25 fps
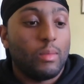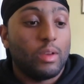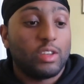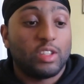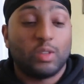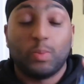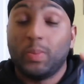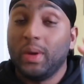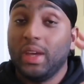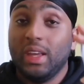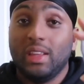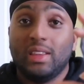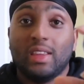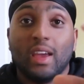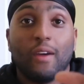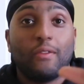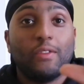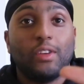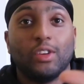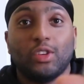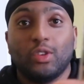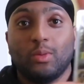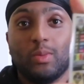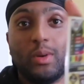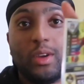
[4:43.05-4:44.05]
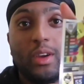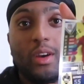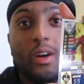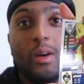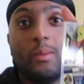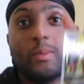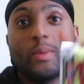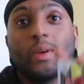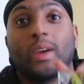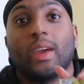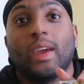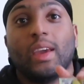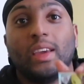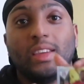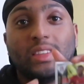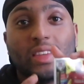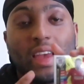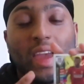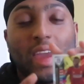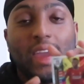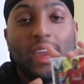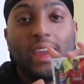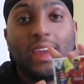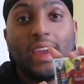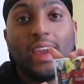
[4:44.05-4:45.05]
Speed definitely should be up. He's
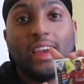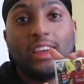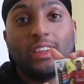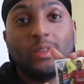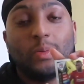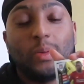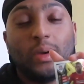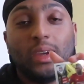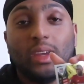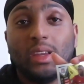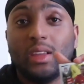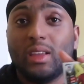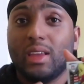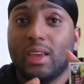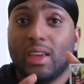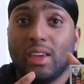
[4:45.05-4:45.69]
88 speed.